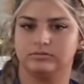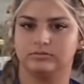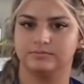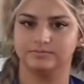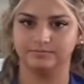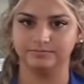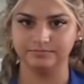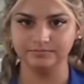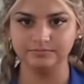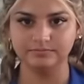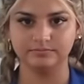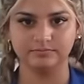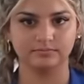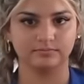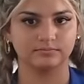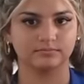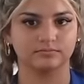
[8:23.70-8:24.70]

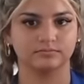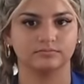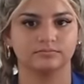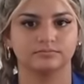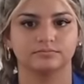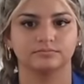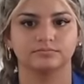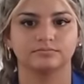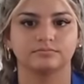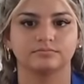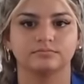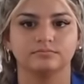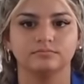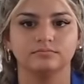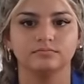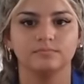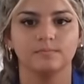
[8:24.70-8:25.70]

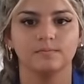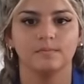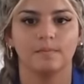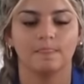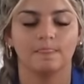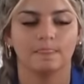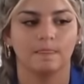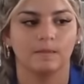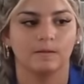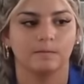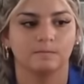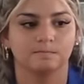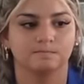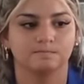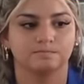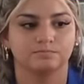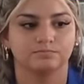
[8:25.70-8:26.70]

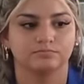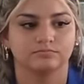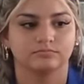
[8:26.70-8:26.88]
[no speech]